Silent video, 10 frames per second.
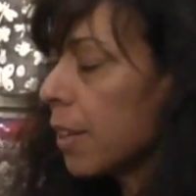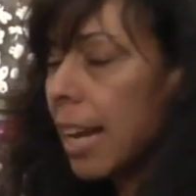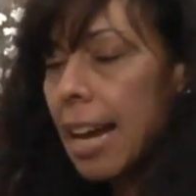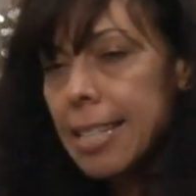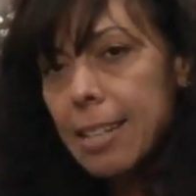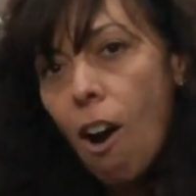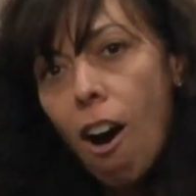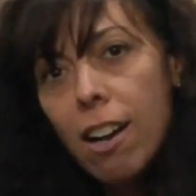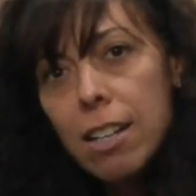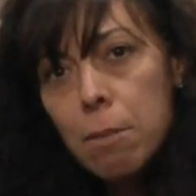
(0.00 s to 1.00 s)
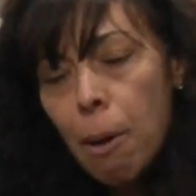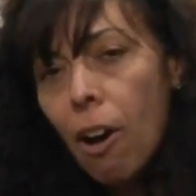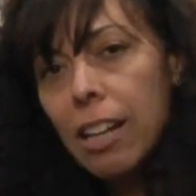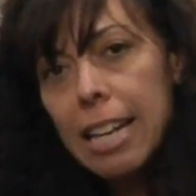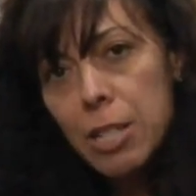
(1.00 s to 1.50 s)
It has cotton and
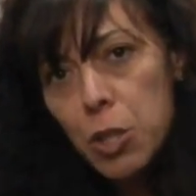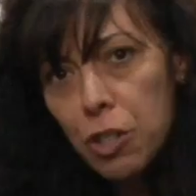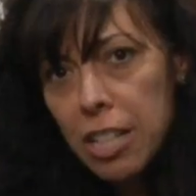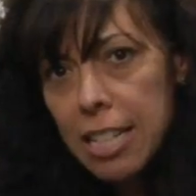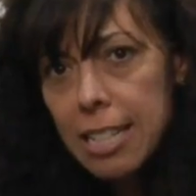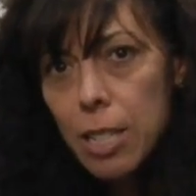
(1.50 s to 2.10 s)
polyester in it,